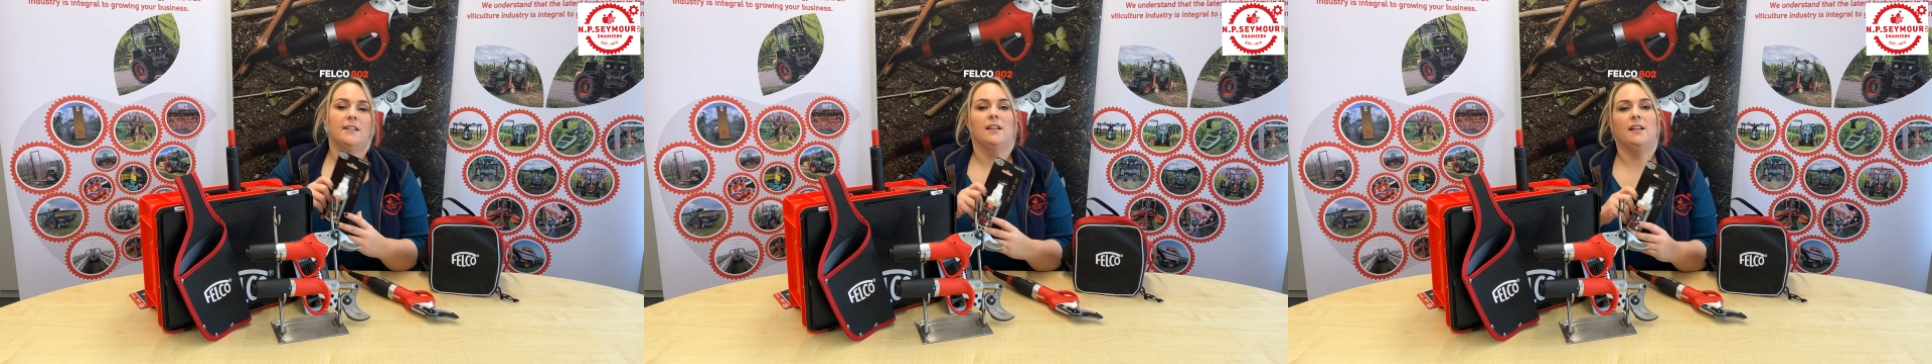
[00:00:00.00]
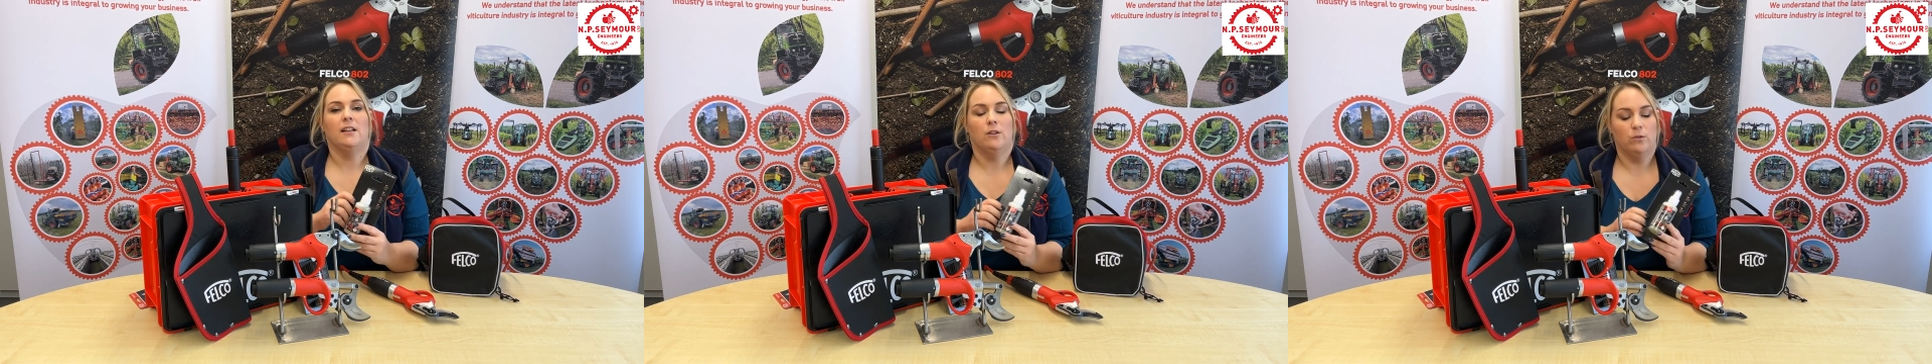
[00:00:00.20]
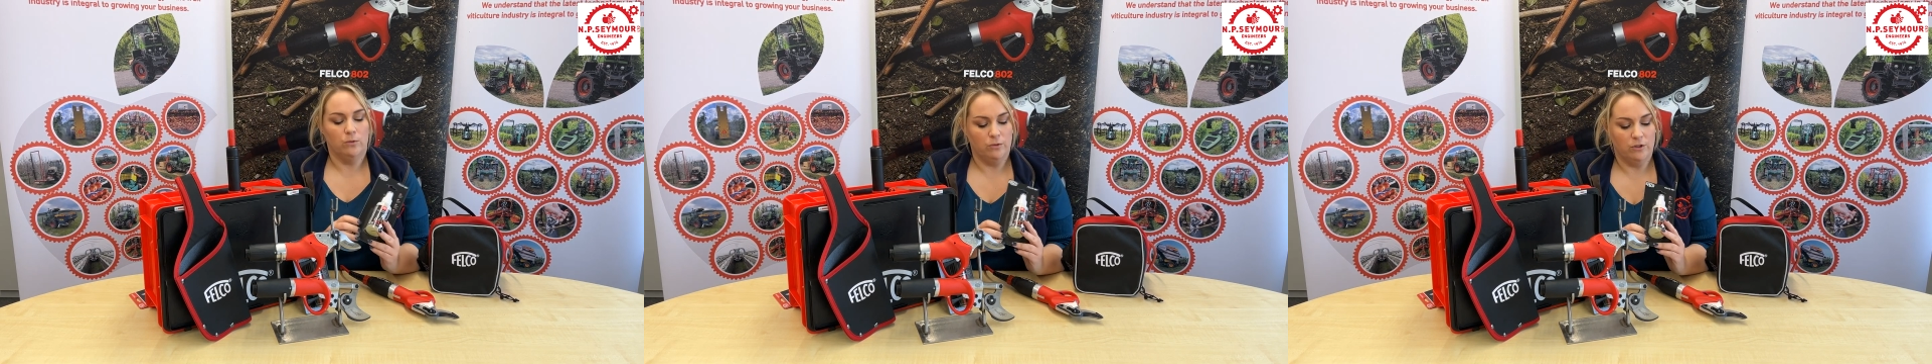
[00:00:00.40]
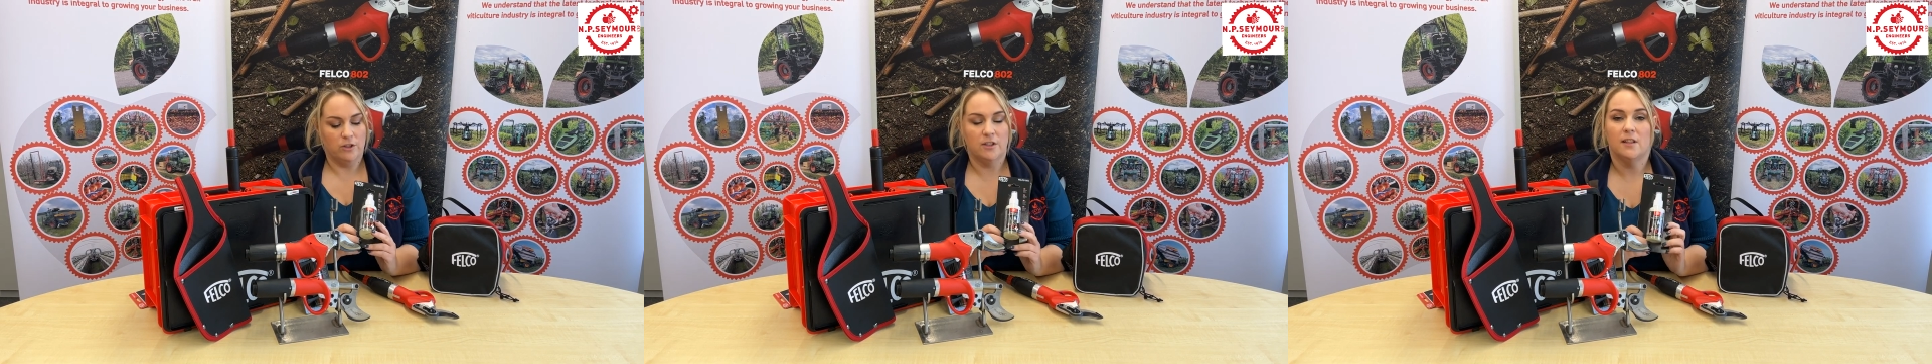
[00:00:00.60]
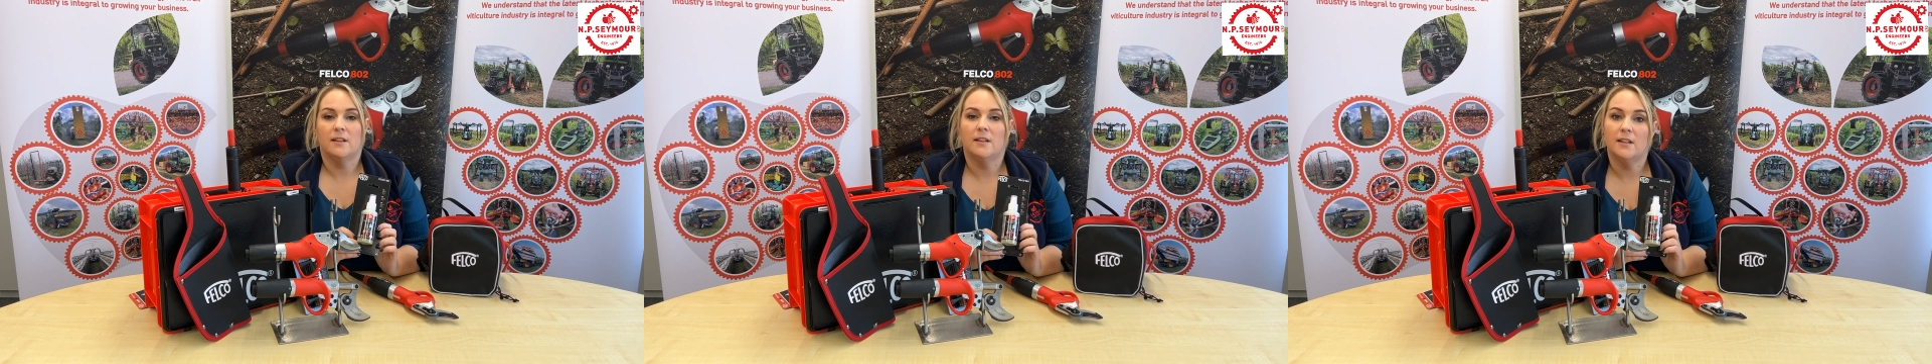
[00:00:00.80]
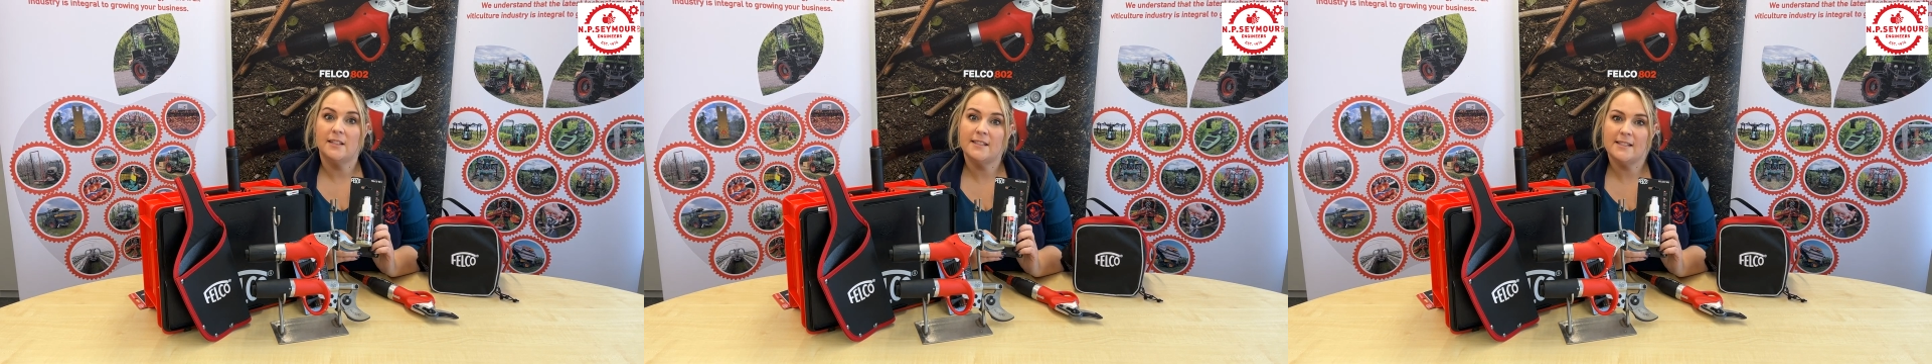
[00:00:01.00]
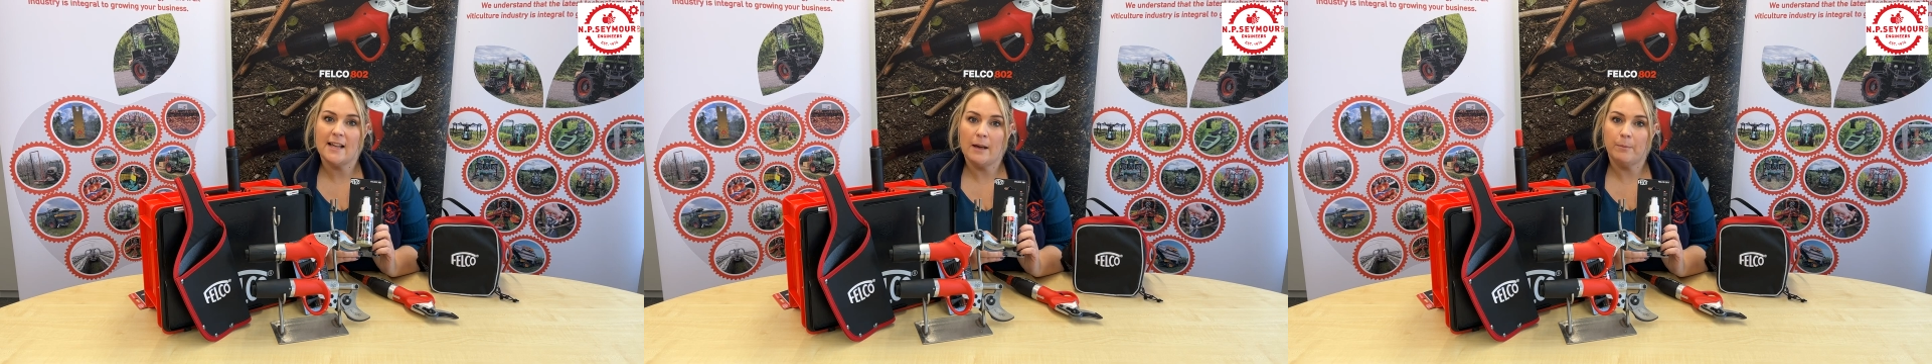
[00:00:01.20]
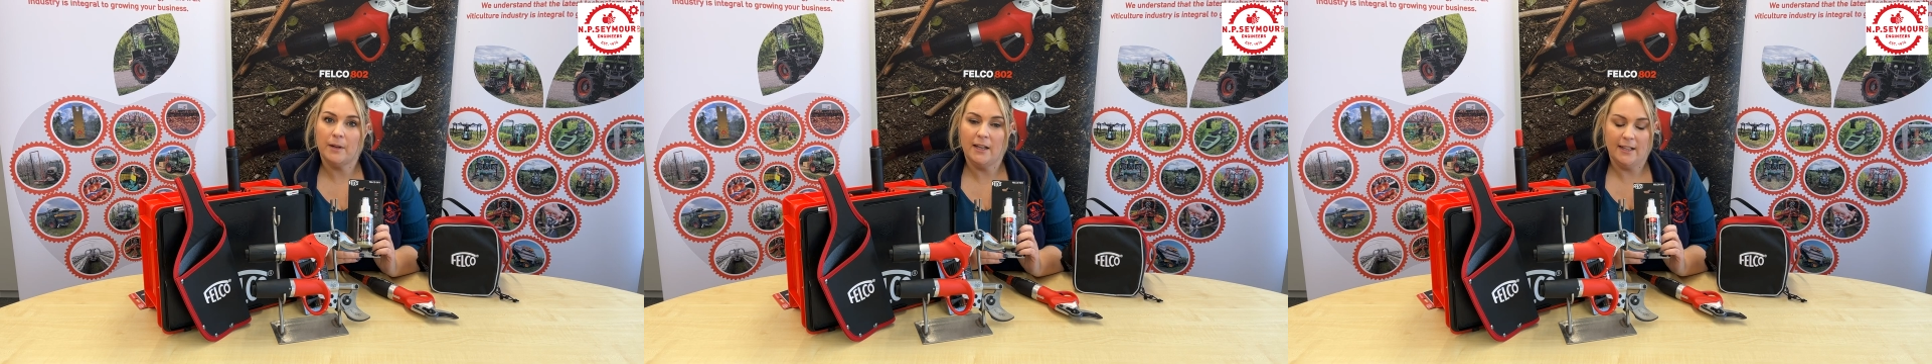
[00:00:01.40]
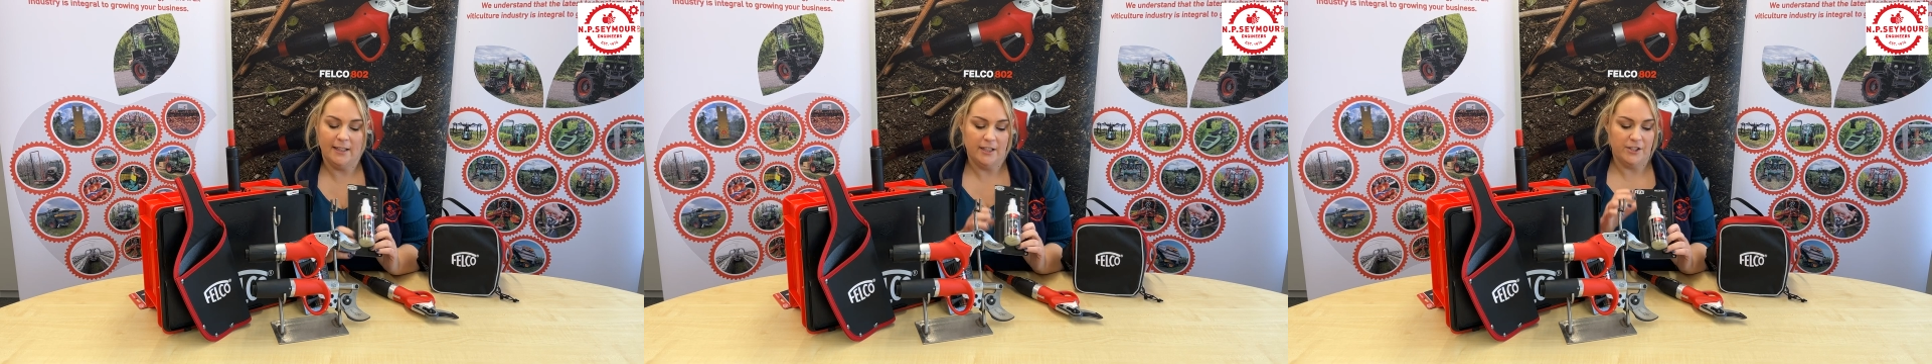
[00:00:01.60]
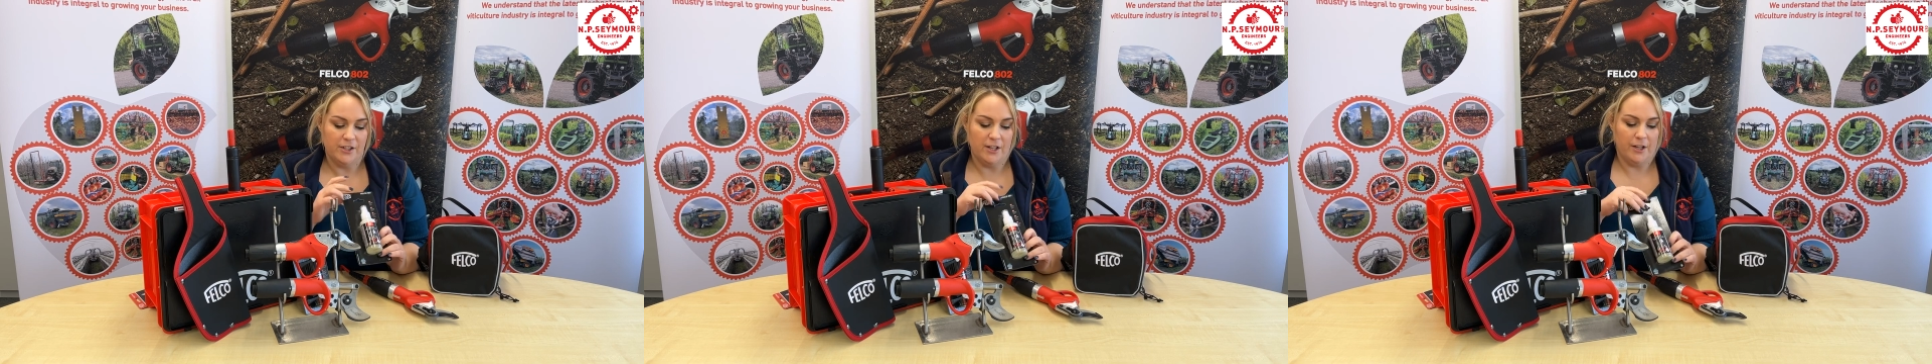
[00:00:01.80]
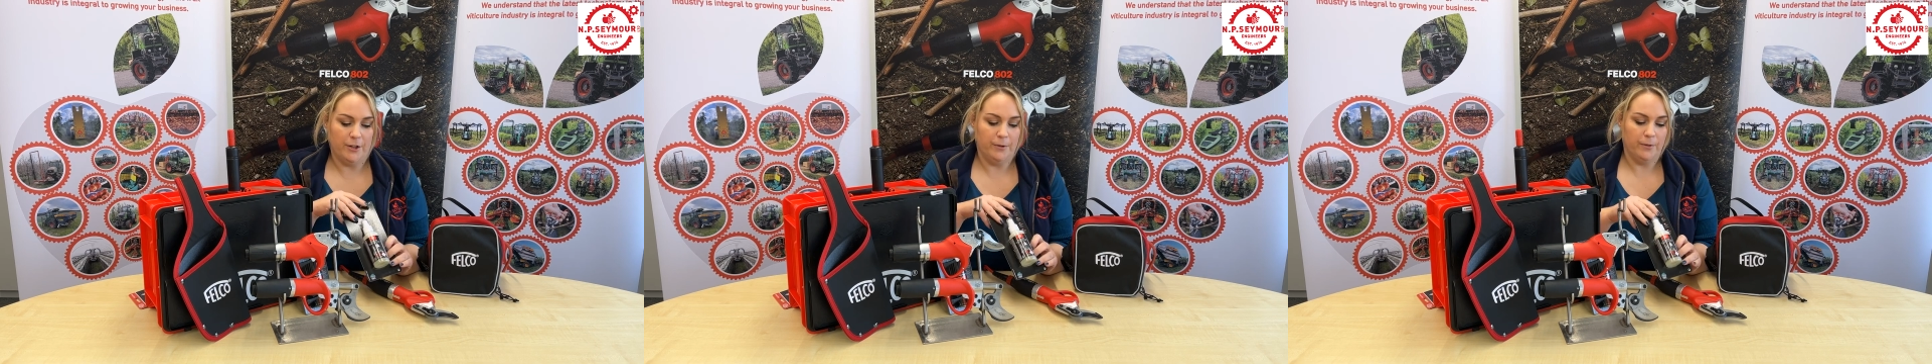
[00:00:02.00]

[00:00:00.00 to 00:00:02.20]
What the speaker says: launched this sap cleaner too.